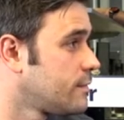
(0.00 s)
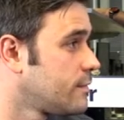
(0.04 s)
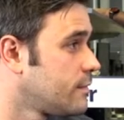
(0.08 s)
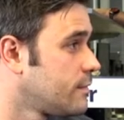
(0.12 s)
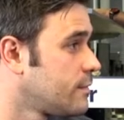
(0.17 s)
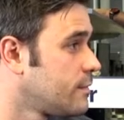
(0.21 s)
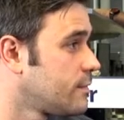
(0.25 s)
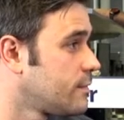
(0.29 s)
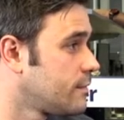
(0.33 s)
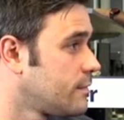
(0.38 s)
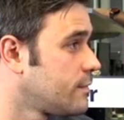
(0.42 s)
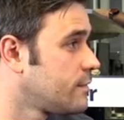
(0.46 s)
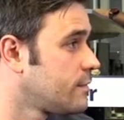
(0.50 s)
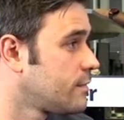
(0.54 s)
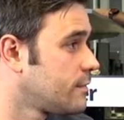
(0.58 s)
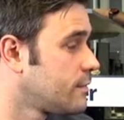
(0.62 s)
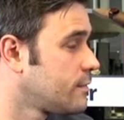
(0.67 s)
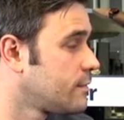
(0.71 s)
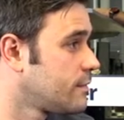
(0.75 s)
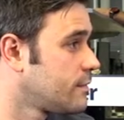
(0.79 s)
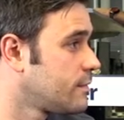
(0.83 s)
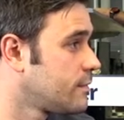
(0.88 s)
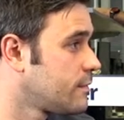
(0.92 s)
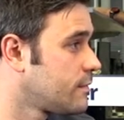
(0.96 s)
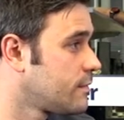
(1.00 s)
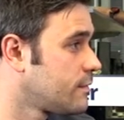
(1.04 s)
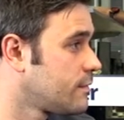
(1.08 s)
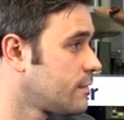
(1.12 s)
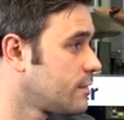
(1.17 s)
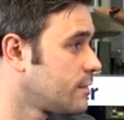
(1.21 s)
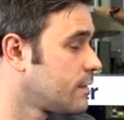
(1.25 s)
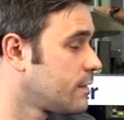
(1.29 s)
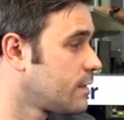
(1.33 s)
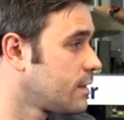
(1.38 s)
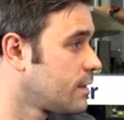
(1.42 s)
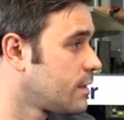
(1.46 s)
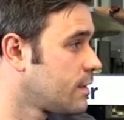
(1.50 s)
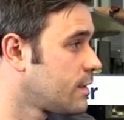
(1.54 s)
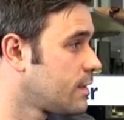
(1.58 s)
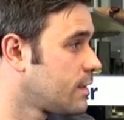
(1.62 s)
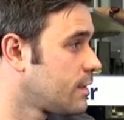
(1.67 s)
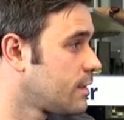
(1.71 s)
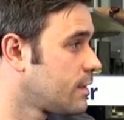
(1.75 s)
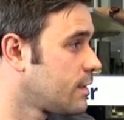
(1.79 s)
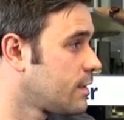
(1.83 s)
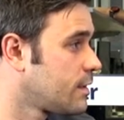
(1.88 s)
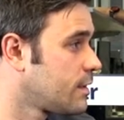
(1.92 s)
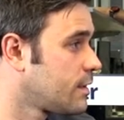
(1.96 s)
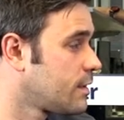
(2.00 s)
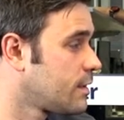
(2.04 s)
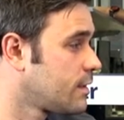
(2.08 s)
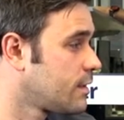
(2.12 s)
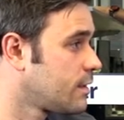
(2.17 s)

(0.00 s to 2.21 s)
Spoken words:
(not speaking)